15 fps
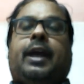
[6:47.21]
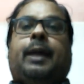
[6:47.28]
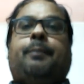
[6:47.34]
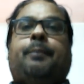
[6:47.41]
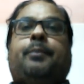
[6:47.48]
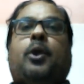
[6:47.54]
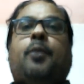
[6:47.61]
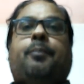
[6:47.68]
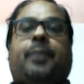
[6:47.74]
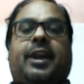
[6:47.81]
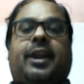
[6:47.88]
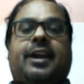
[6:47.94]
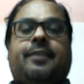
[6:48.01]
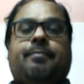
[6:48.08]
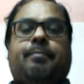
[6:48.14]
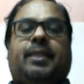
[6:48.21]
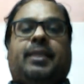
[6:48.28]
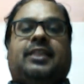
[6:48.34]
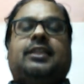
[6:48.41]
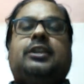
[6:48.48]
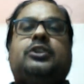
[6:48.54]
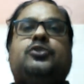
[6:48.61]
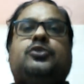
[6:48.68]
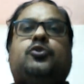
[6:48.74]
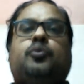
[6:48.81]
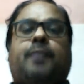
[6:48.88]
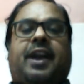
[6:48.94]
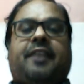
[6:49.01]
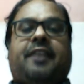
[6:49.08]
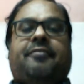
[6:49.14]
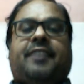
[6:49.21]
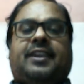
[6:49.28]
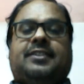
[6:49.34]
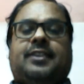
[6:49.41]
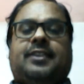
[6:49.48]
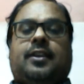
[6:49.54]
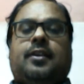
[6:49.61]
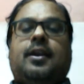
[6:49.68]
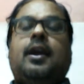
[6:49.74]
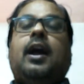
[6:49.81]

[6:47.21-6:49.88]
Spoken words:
appropriate methods to manufacture